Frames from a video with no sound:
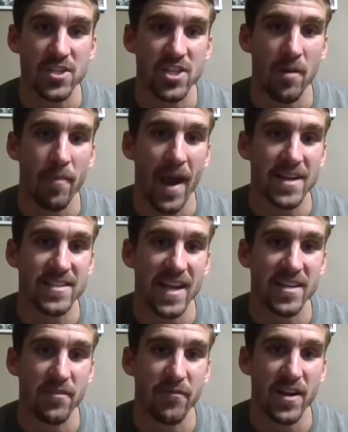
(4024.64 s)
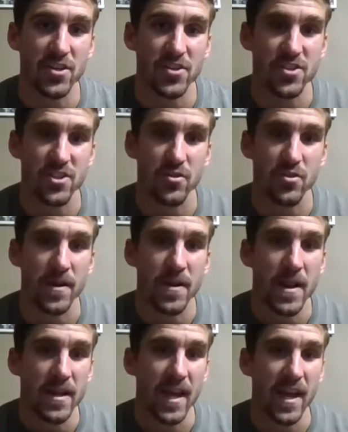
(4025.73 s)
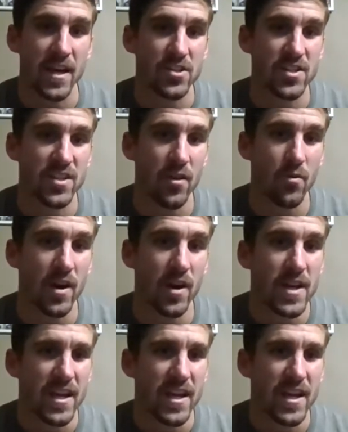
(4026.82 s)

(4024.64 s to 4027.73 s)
our backside defenders to do it. Okay, here's another one.